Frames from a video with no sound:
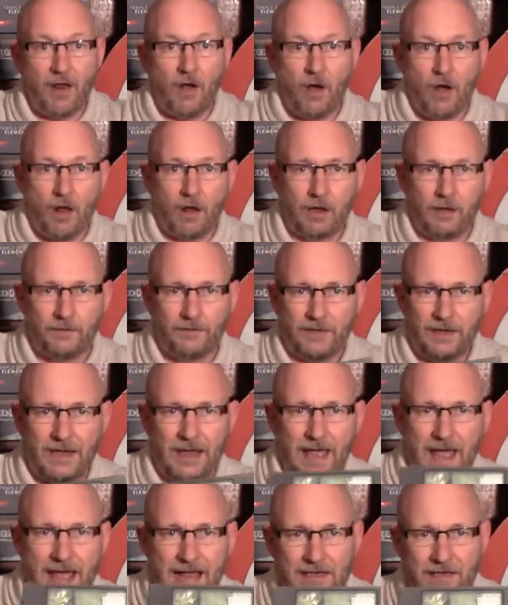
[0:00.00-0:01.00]
all of
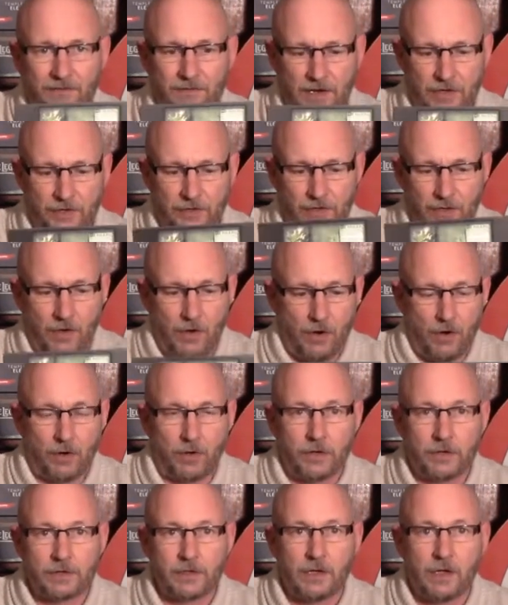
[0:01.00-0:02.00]
the activation
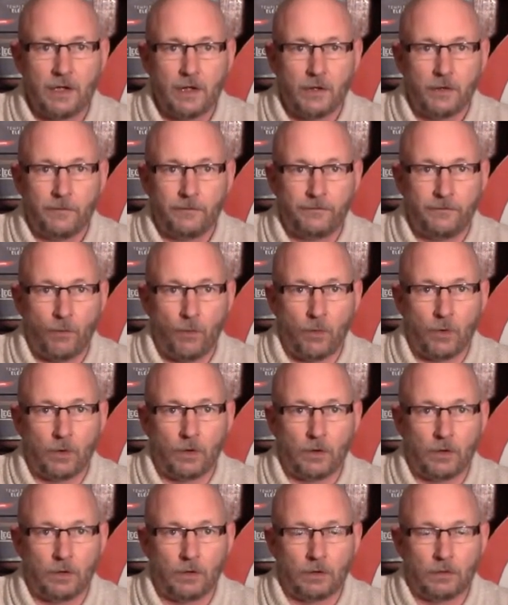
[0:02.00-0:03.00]
cards
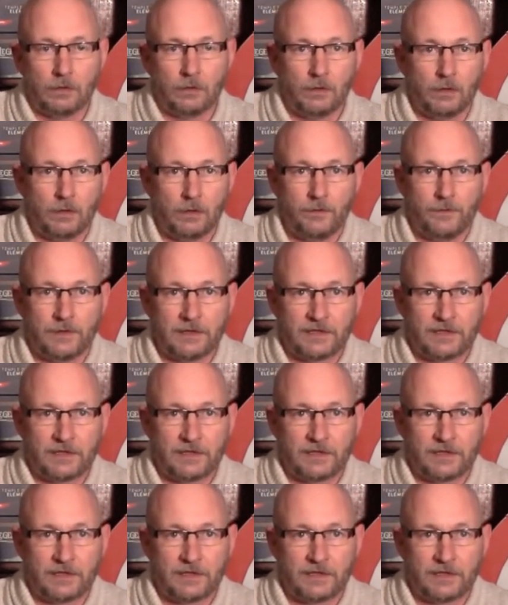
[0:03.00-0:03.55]
for the